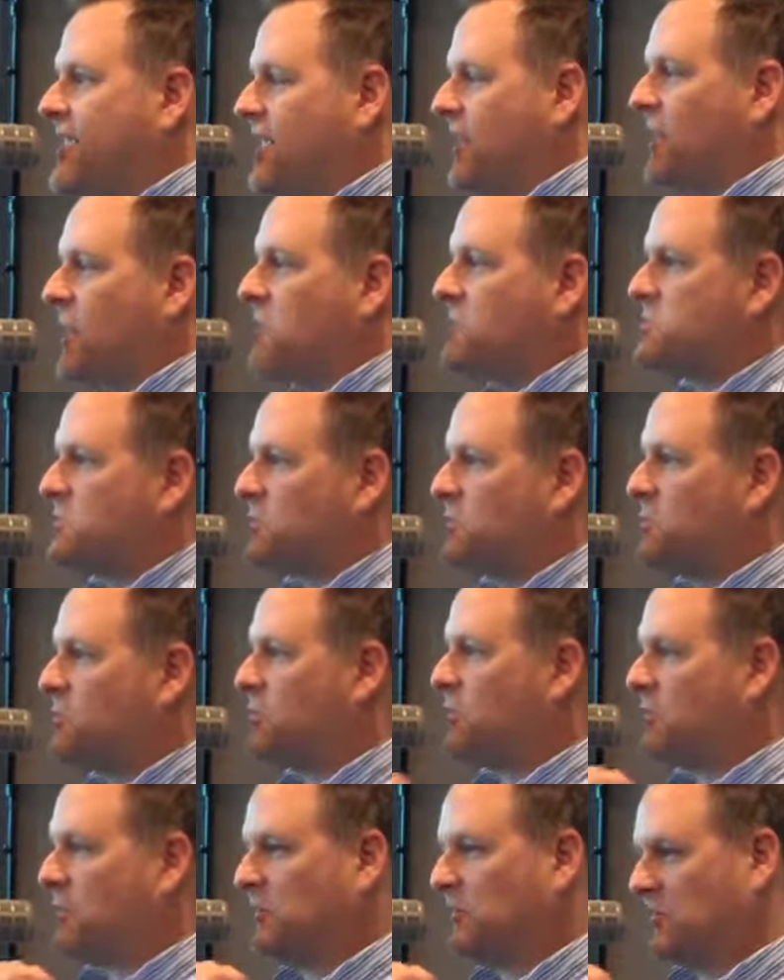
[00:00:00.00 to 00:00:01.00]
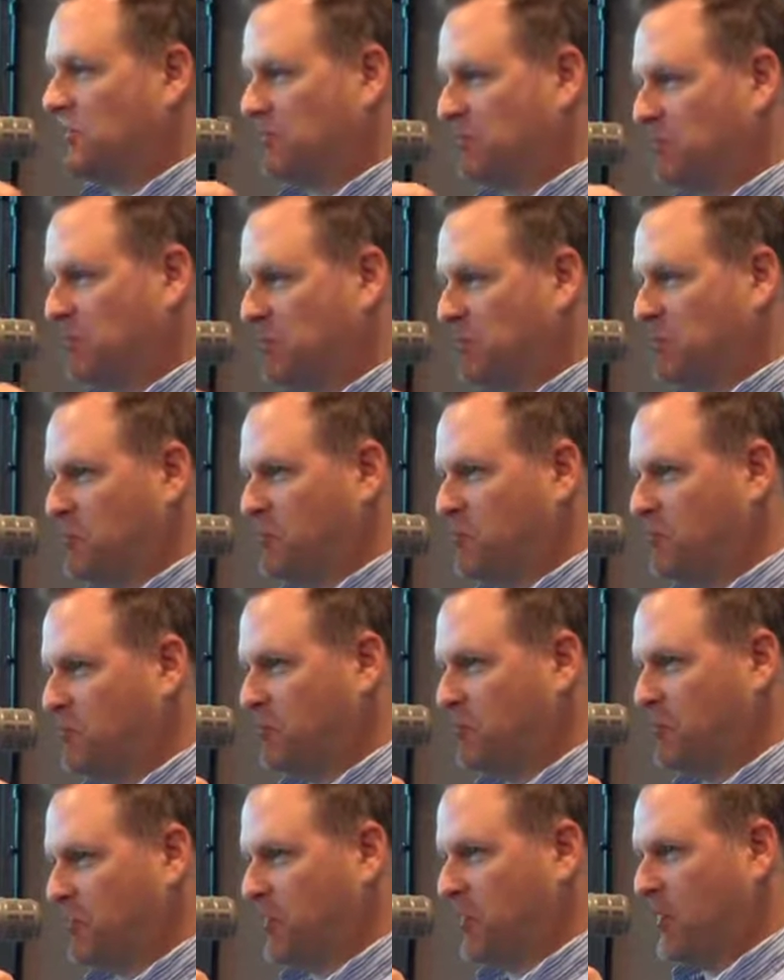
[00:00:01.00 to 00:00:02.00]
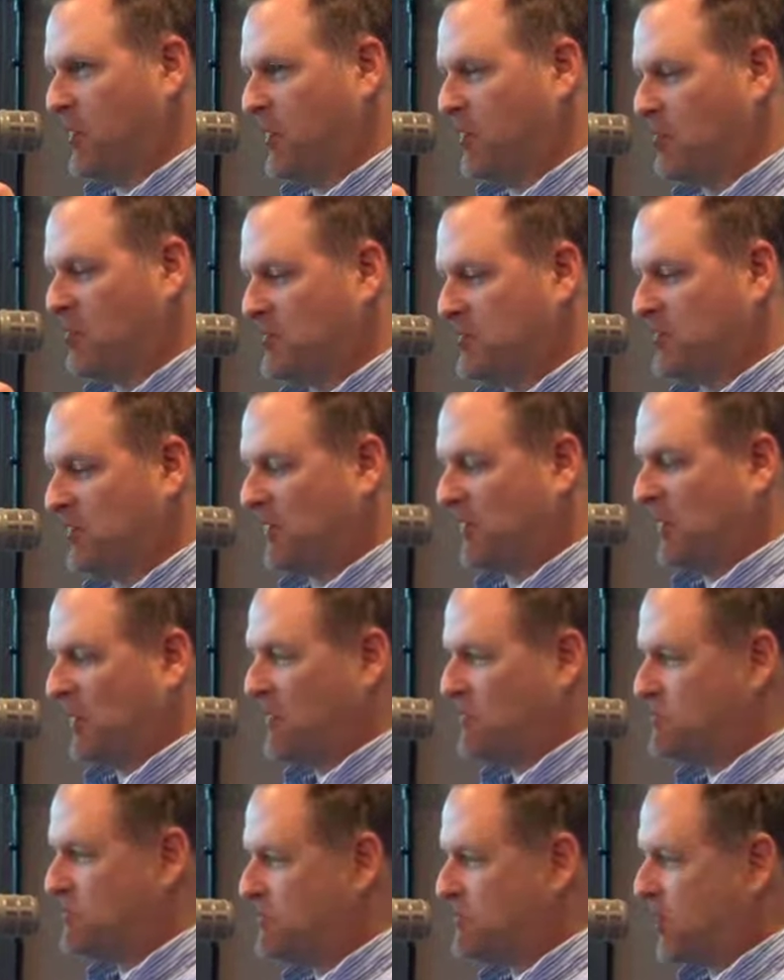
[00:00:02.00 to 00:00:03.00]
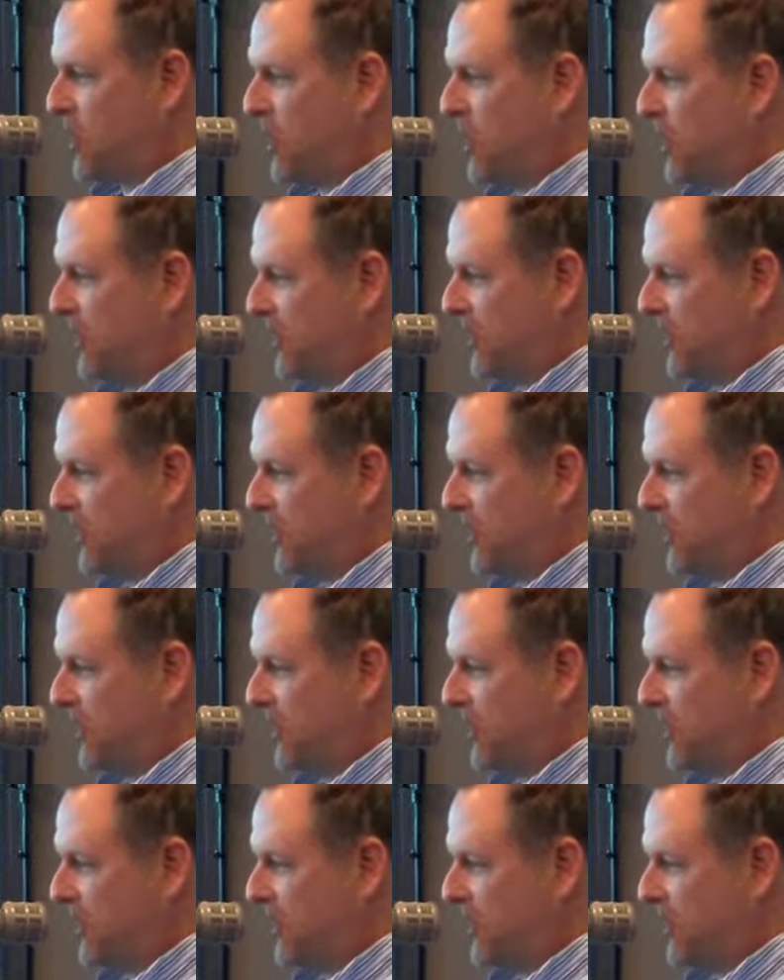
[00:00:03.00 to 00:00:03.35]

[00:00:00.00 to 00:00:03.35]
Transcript: he likes to work a little blue, as the kids say.